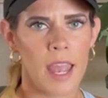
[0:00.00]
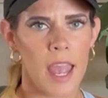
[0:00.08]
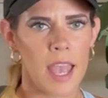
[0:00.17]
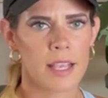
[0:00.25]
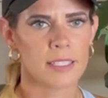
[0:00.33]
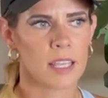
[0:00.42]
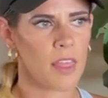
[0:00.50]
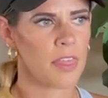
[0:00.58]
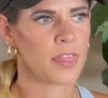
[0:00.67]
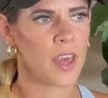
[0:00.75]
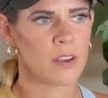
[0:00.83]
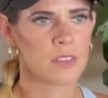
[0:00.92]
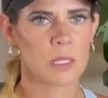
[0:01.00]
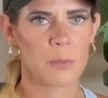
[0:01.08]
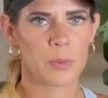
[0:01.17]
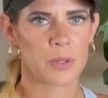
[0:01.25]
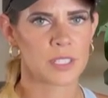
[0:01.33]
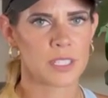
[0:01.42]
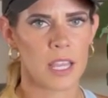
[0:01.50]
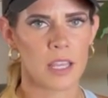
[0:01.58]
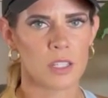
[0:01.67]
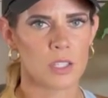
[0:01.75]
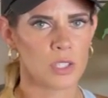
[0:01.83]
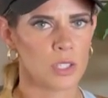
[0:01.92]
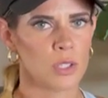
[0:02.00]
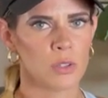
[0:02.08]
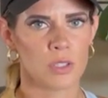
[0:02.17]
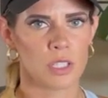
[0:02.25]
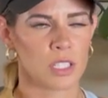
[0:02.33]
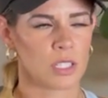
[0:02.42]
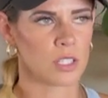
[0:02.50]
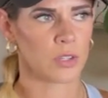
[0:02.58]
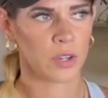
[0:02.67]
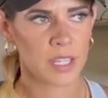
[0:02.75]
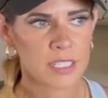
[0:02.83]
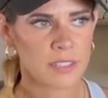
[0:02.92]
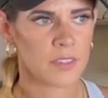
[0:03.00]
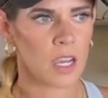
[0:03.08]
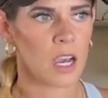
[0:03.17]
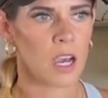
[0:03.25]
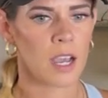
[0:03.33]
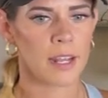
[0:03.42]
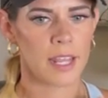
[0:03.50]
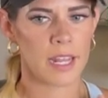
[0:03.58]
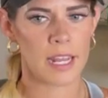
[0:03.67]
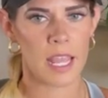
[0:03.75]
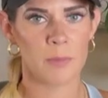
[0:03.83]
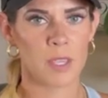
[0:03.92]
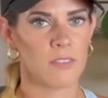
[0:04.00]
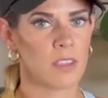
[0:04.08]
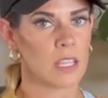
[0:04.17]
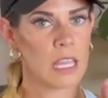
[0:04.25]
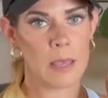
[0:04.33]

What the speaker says: is 1,000% due to just the grace of God and Him giving